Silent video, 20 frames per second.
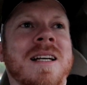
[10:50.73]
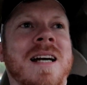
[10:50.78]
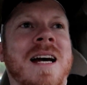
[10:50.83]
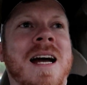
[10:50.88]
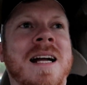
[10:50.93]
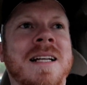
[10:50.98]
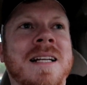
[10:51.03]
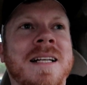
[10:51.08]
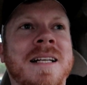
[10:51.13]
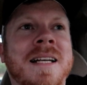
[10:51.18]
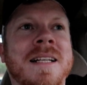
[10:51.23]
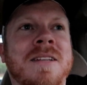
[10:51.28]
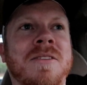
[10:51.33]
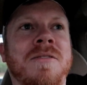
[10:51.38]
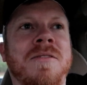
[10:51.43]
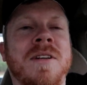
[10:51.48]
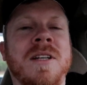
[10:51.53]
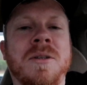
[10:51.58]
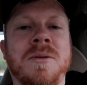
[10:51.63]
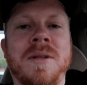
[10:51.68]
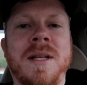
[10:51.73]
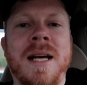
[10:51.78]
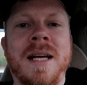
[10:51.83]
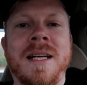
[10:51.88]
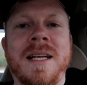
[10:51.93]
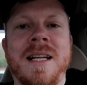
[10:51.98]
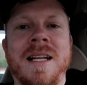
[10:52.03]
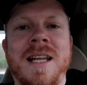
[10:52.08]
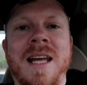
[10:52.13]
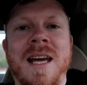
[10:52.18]
I did get to fish with
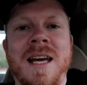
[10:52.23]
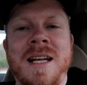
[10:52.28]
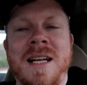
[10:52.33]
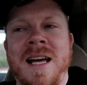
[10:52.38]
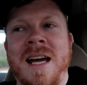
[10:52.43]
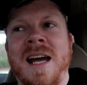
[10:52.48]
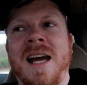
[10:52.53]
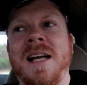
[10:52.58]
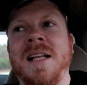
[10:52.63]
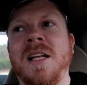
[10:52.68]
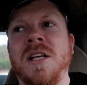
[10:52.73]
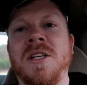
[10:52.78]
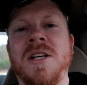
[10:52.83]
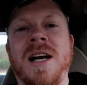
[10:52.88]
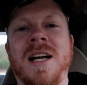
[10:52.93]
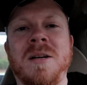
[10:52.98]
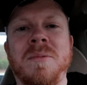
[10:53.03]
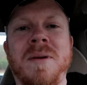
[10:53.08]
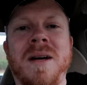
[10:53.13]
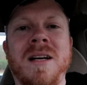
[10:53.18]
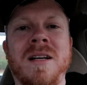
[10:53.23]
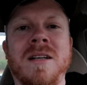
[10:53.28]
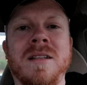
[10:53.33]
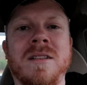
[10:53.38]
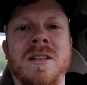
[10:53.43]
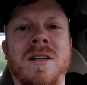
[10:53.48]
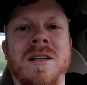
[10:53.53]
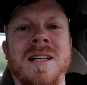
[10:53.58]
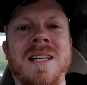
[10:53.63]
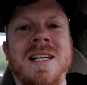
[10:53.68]
that cadet. I had the chatterbait
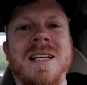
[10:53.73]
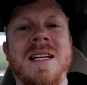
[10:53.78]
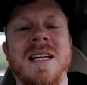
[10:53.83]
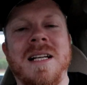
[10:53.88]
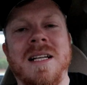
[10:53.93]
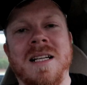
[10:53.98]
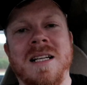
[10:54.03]
hooked on it.